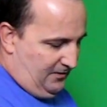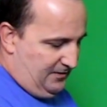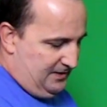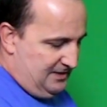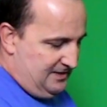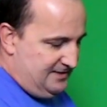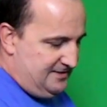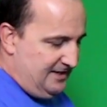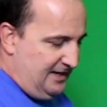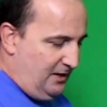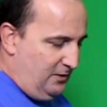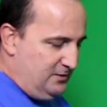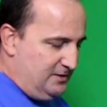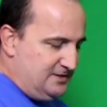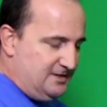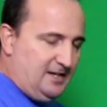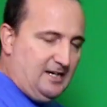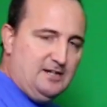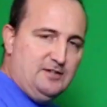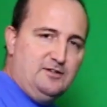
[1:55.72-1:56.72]
The
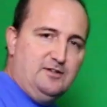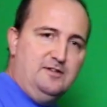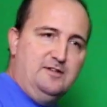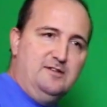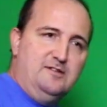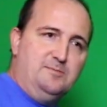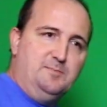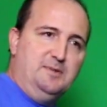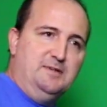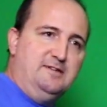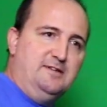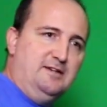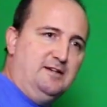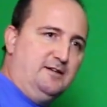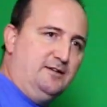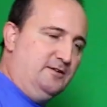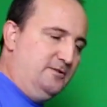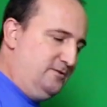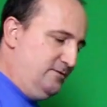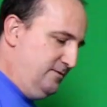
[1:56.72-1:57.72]
downside to this
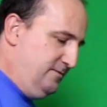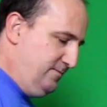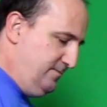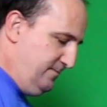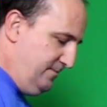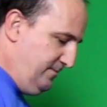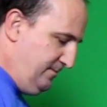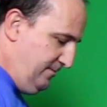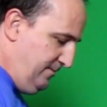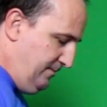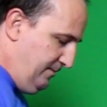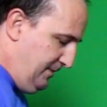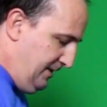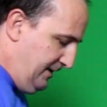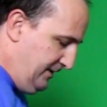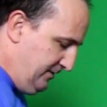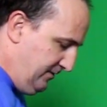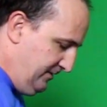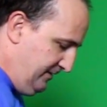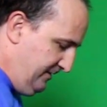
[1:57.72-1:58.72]
particular
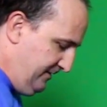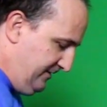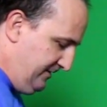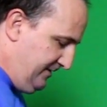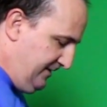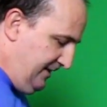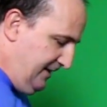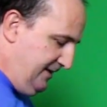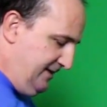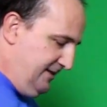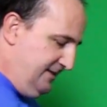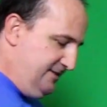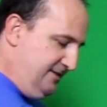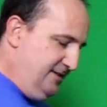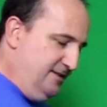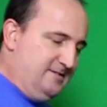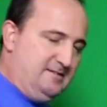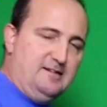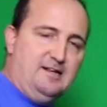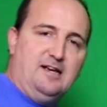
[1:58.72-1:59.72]
model is that it
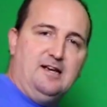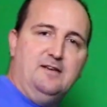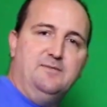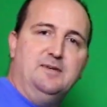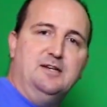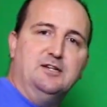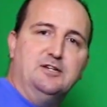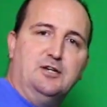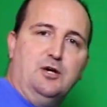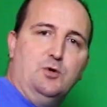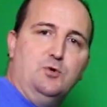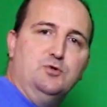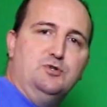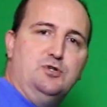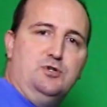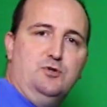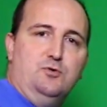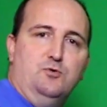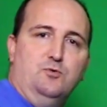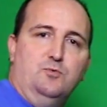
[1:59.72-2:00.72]
doesn't have a
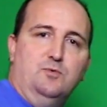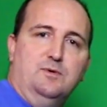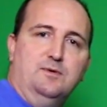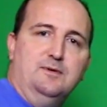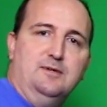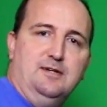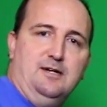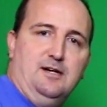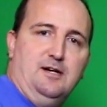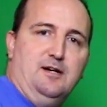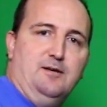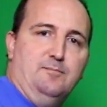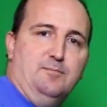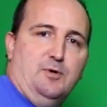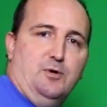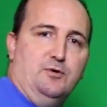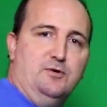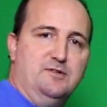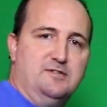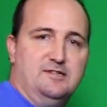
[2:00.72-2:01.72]
go-to uh,
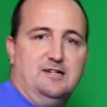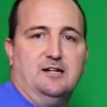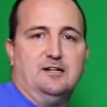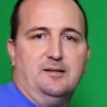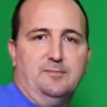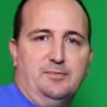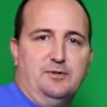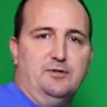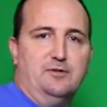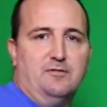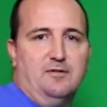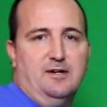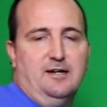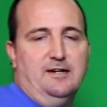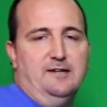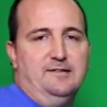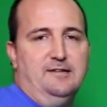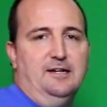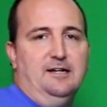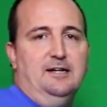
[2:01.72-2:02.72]
motor. It's not
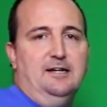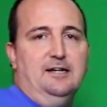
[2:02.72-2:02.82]
computerized.